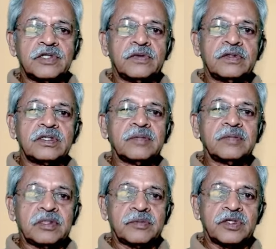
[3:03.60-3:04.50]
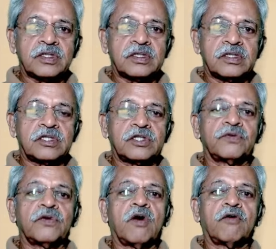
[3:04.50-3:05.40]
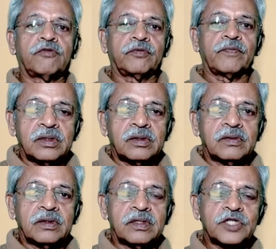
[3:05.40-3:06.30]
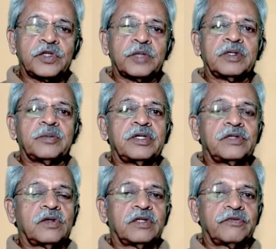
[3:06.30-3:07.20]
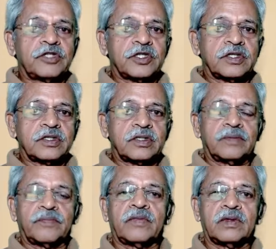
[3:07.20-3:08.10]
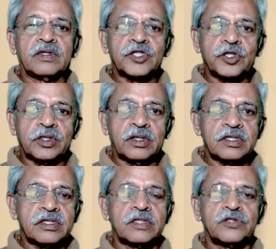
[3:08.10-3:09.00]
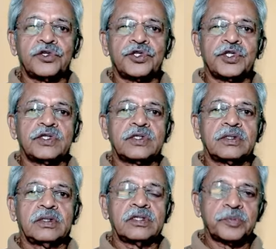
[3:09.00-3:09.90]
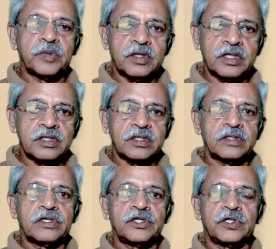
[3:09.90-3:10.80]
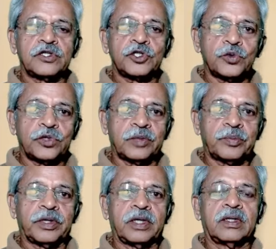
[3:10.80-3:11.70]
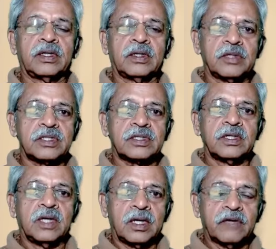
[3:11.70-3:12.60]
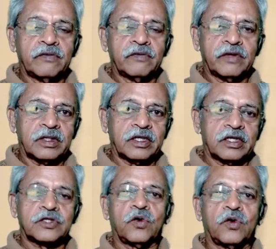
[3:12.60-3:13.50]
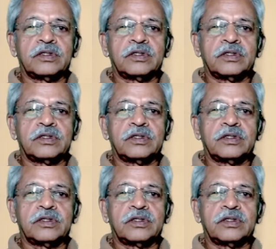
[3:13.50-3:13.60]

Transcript: with symptoms suggestive of this vitamin B12 deficiency, this tingling sensations, this burning sensation, the shooting pain, the numbness, everything he has got.